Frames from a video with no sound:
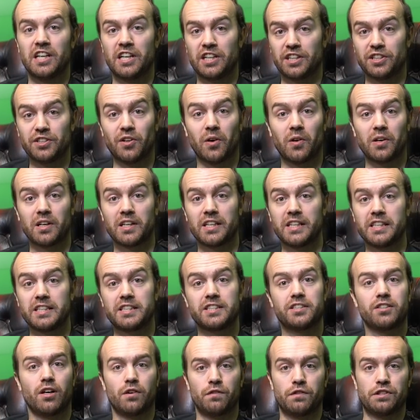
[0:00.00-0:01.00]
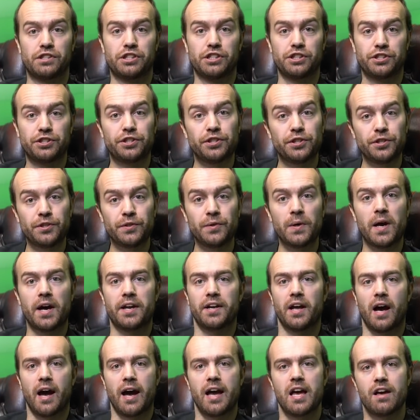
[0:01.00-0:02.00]
not least Solvency II
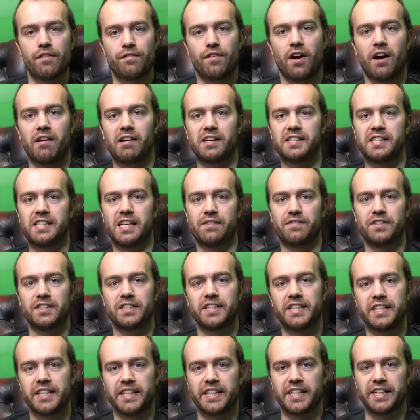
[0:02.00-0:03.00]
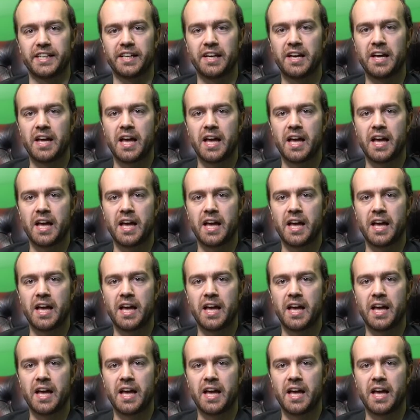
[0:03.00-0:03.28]
and IFRS 17.